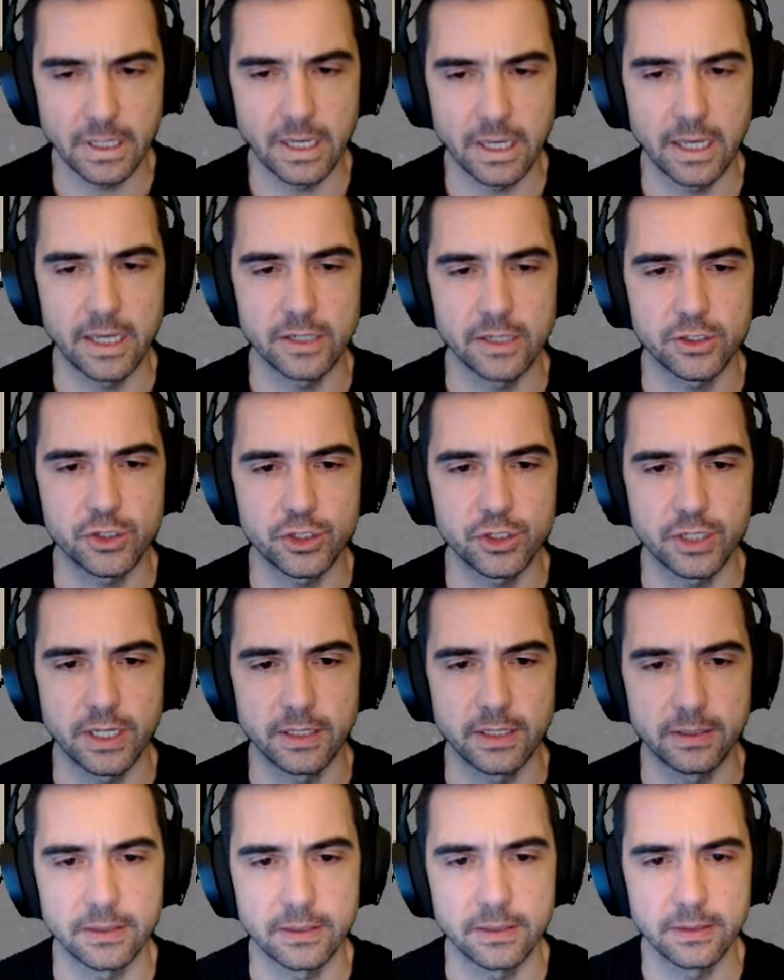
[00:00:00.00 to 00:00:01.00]
Ah, shit.
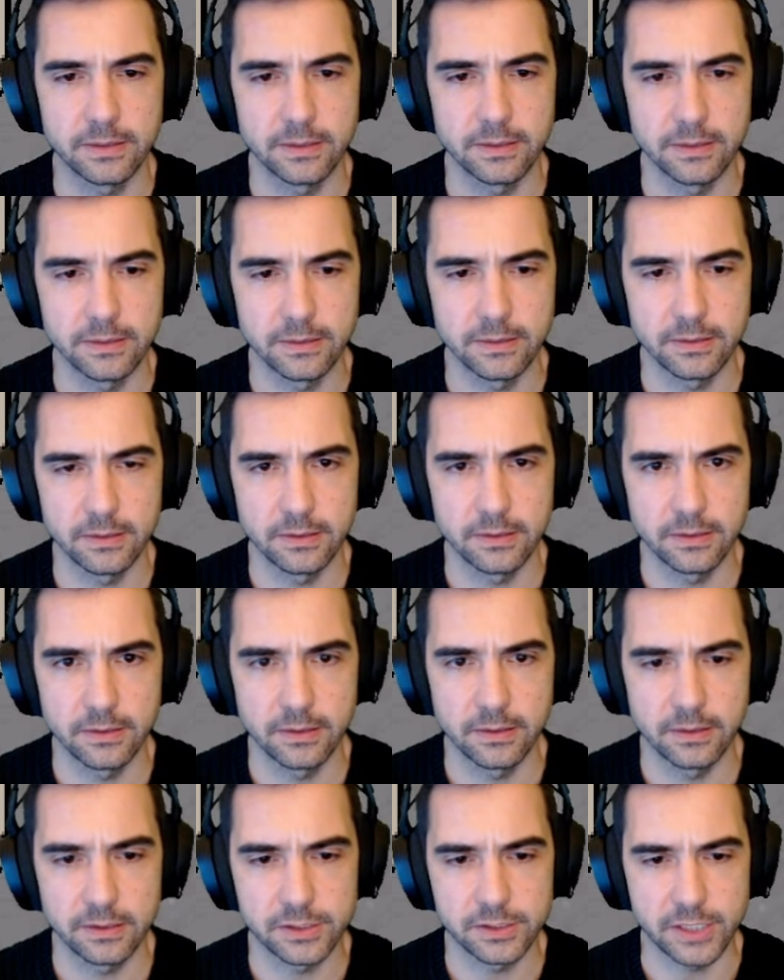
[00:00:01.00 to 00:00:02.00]

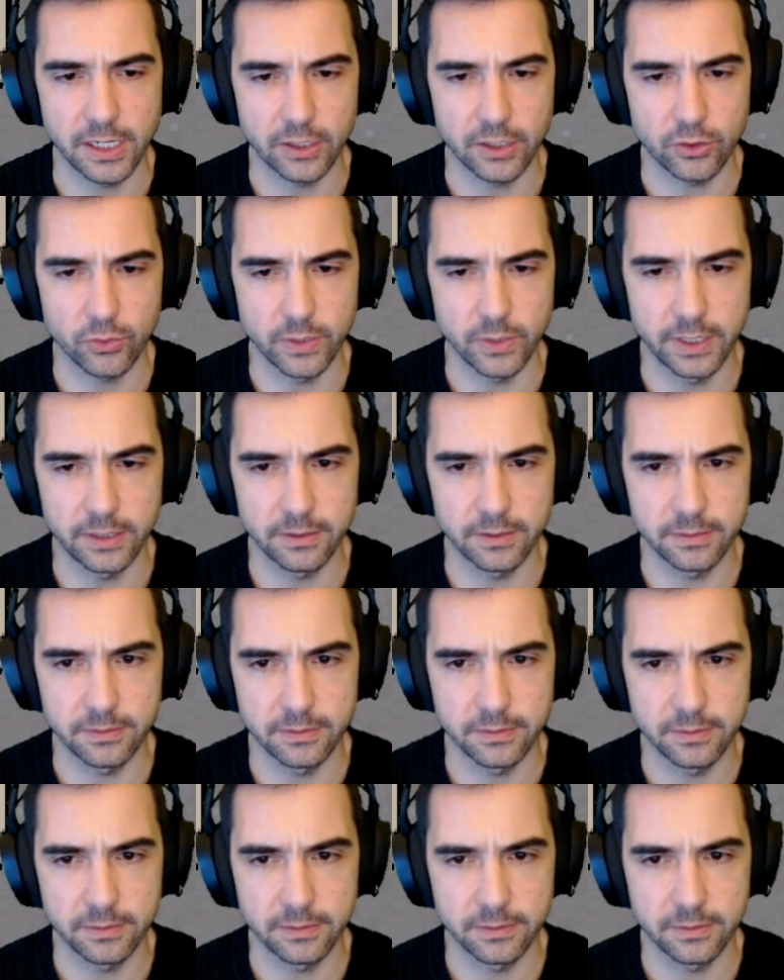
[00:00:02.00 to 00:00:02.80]
Is that a crit?